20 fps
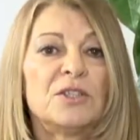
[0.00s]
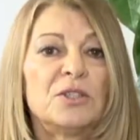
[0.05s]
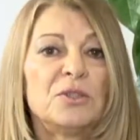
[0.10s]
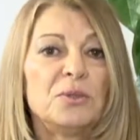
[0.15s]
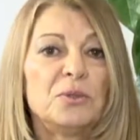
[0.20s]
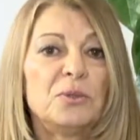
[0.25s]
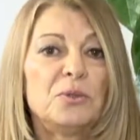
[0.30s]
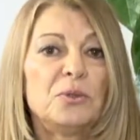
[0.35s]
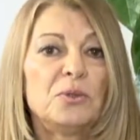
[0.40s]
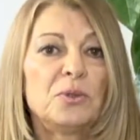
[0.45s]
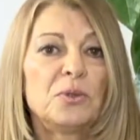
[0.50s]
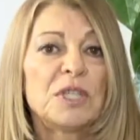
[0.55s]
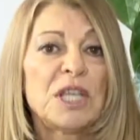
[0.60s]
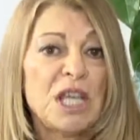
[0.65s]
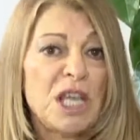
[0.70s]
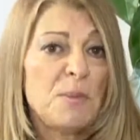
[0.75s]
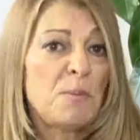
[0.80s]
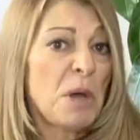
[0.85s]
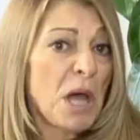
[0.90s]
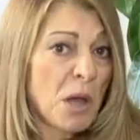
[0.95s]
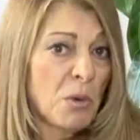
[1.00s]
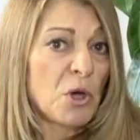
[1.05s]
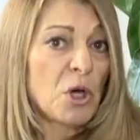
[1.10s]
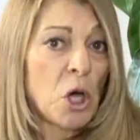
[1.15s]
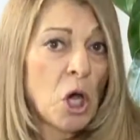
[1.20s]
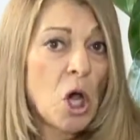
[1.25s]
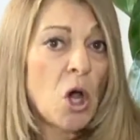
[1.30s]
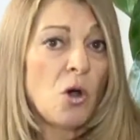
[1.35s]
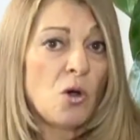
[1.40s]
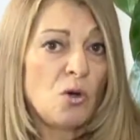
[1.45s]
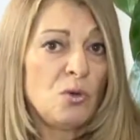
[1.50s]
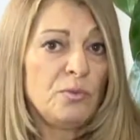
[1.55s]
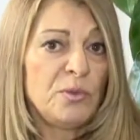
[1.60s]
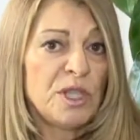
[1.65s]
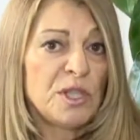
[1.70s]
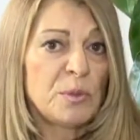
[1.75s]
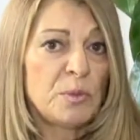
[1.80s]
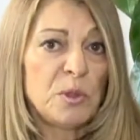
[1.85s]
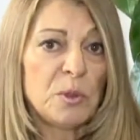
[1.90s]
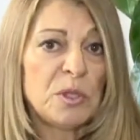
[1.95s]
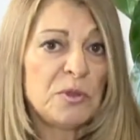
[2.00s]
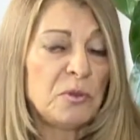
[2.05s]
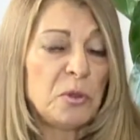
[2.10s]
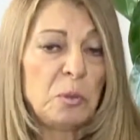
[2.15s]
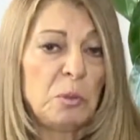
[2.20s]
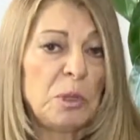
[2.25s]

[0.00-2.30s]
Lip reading: to keep our home, this beautiful